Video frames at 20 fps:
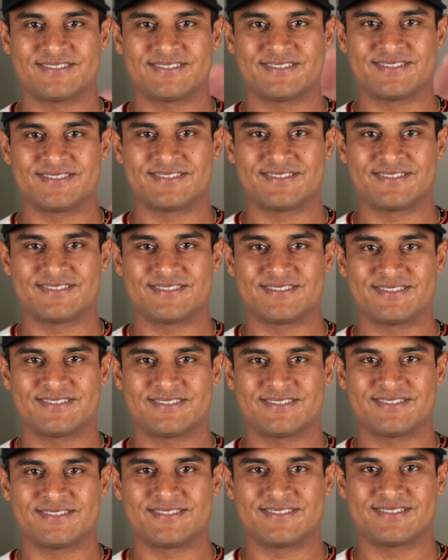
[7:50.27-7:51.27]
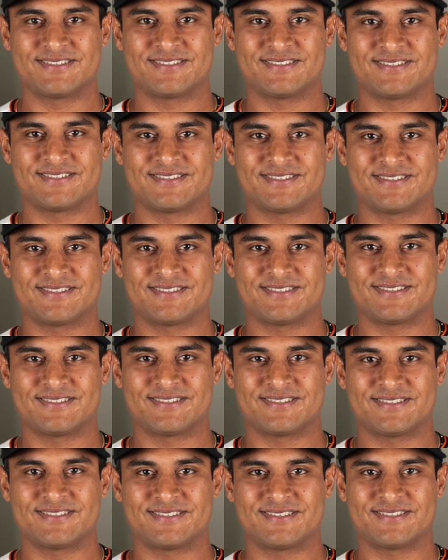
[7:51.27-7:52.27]

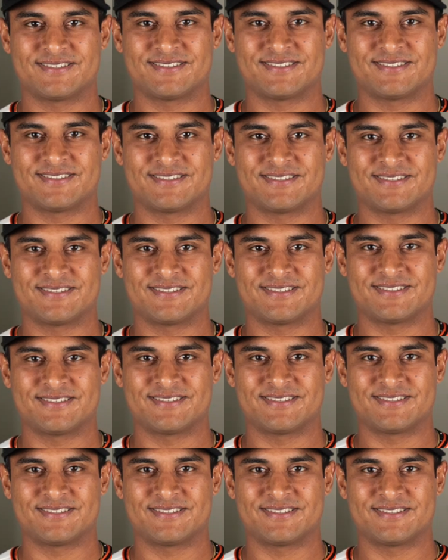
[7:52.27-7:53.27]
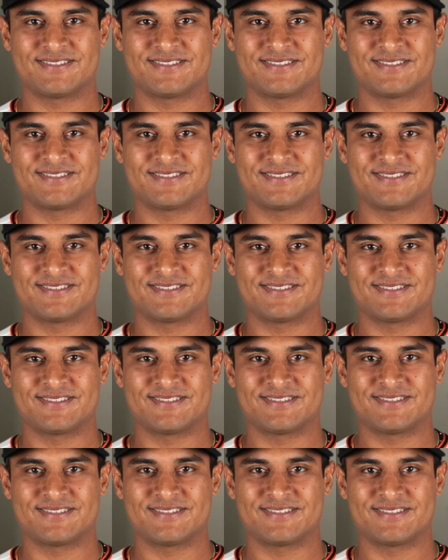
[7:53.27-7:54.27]

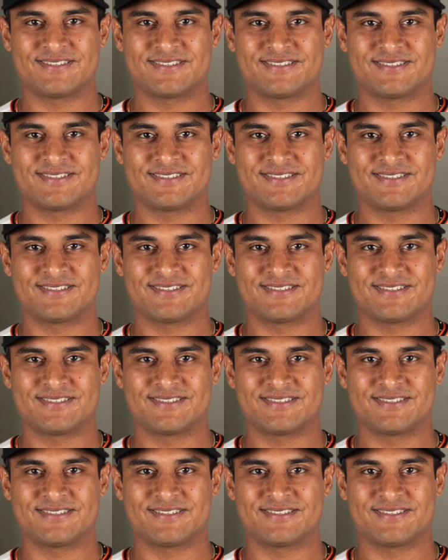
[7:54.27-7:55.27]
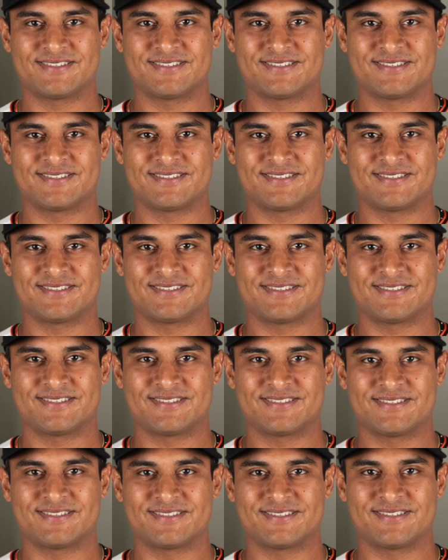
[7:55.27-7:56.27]

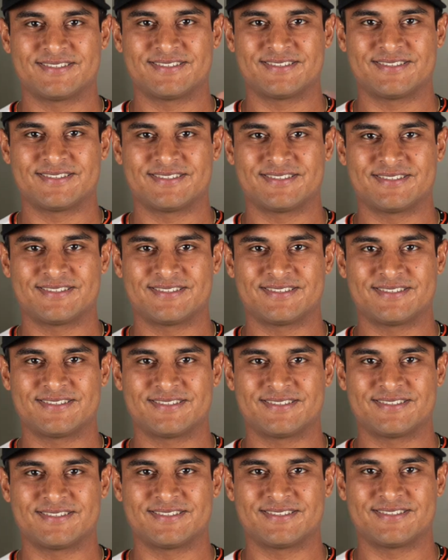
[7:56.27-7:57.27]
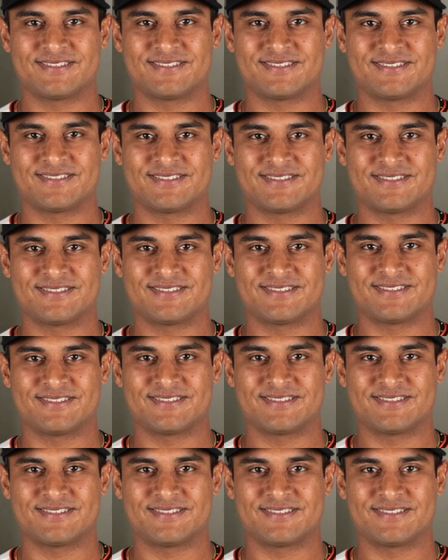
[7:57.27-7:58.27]
This person isn't speaking.